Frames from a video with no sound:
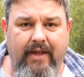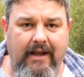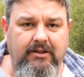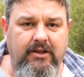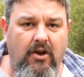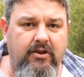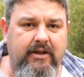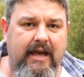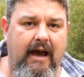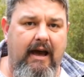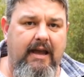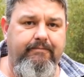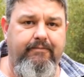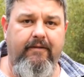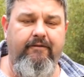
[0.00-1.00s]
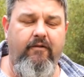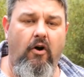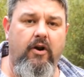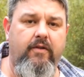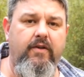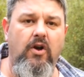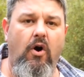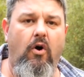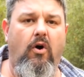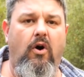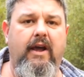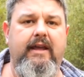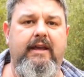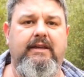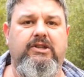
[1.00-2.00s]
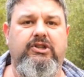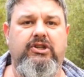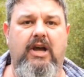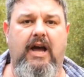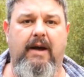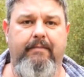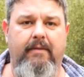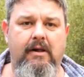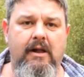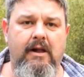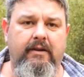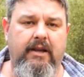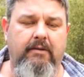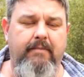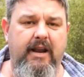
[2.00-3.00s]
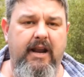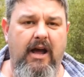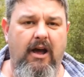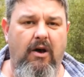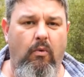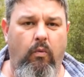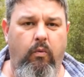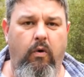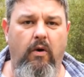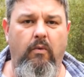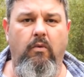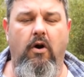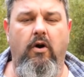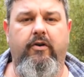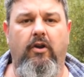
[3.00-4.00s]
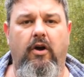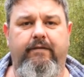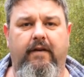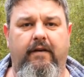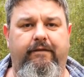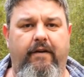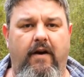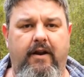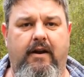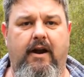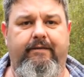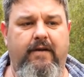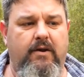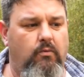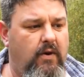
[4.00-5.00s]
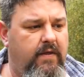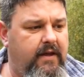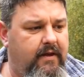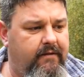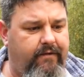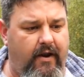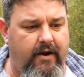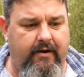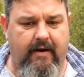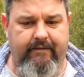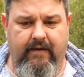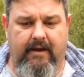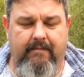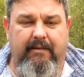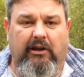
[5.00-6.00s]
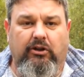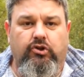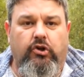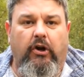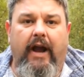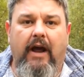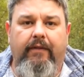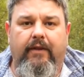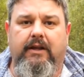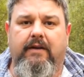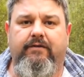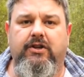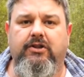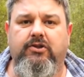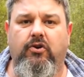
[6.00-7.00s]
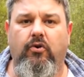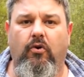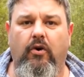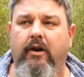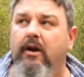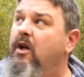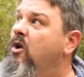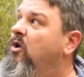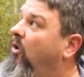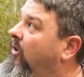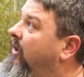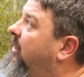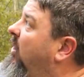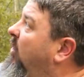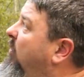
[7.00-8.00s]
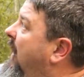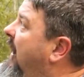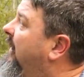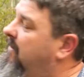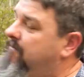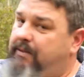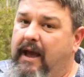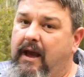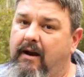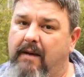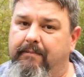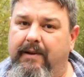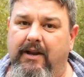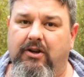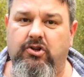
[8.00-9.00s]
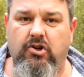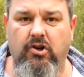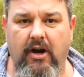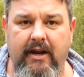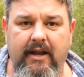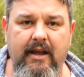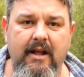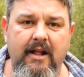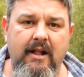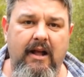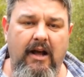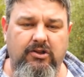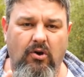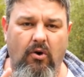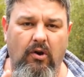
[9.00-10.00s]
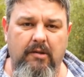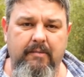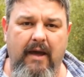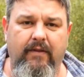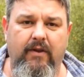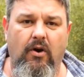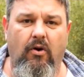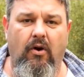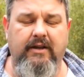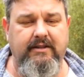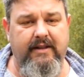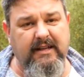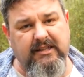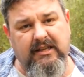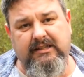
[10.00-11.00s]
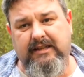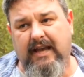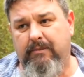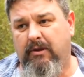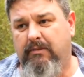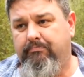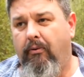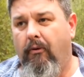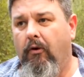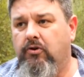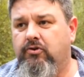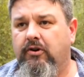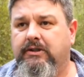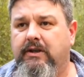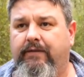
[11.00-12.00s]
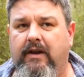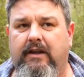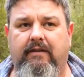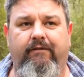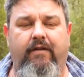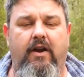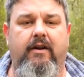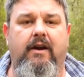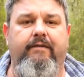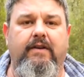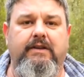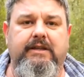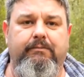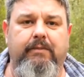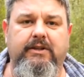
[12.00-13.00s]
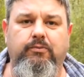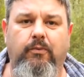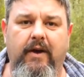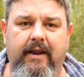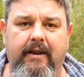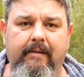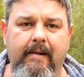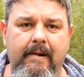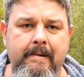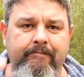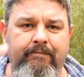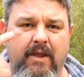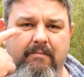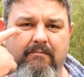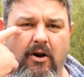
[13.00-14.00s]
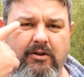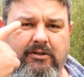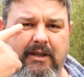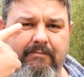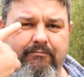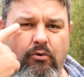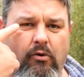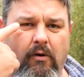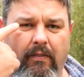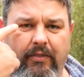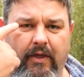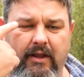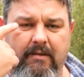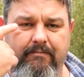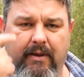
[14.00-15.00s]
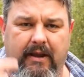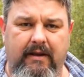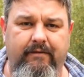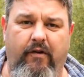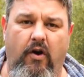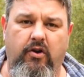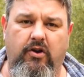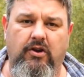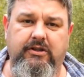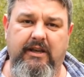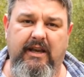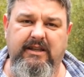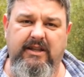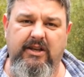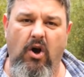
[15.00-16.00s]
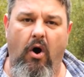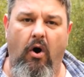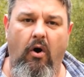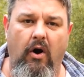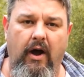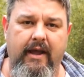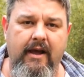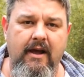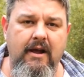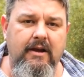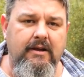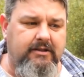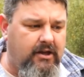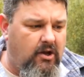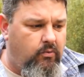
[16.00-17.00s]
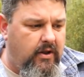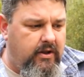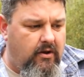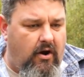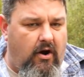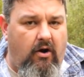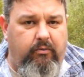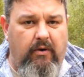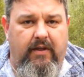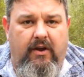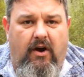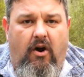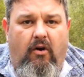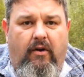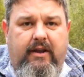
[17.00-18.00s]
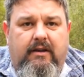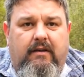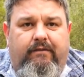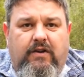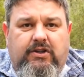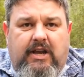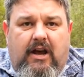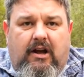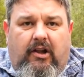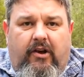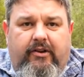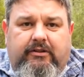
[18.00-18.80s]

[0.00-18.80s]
That's okay, provided the eye is sharp. No matter what wildlife you're photographing, whether you're photographing a big trout that you've just caught or a koala bear up in a tree, it's all about the eyes. And that's the same with portraits. If you're photographing someone's wedding, the most important thing to be in focus is the eye. So when you're, whether you're holding your fish out